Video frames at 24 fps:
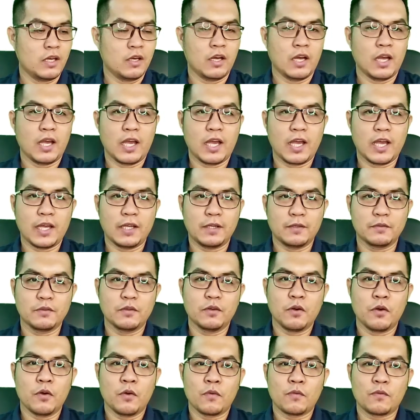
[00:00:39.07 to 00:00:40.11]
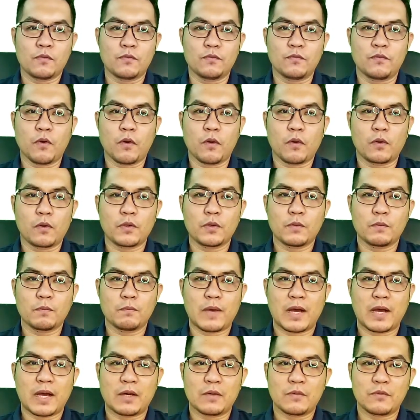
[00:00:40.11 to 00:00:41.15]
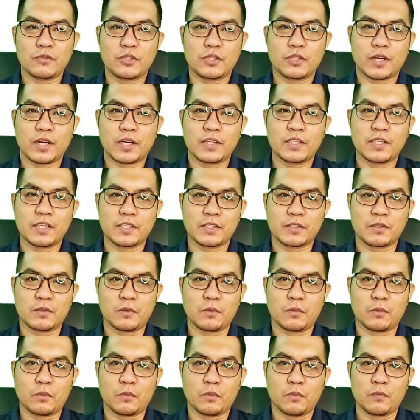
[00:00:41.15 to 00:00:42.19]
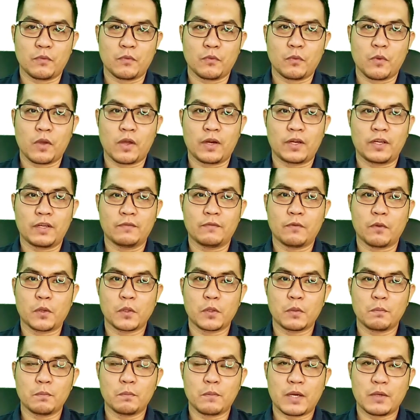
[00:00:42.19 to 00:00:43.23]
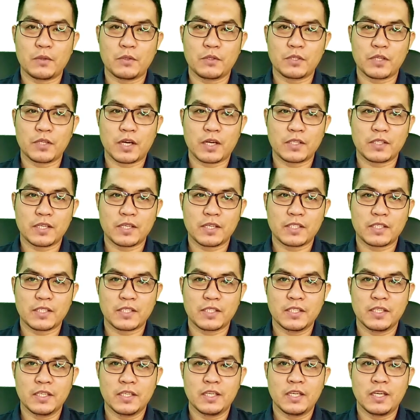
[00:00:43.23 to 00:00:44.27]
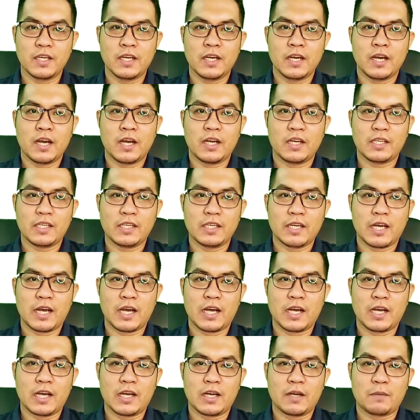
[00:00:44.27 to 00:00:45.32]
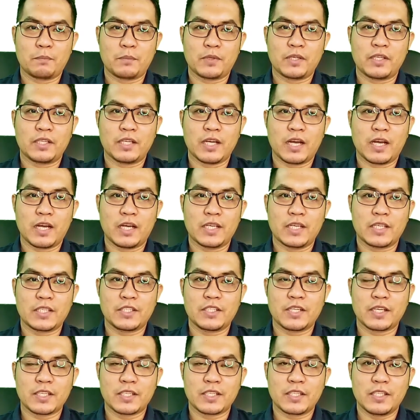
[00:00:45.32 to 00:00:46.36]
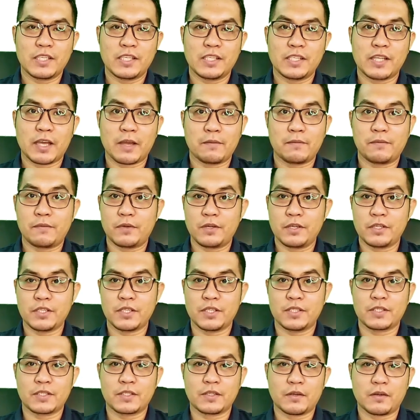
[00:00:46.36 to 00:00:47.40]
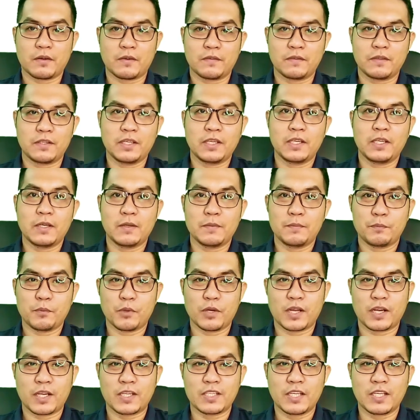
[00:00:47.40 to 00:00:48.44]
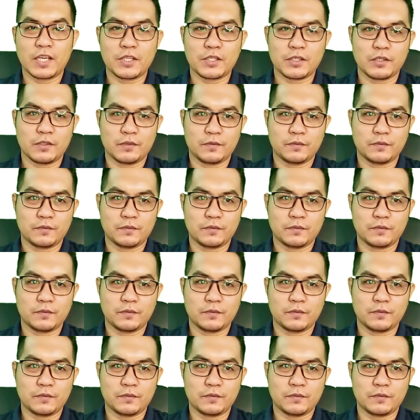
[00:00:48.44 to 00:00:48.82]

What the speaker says: and volume bound charges, where the volume bound charges is just the divergence of the polarization.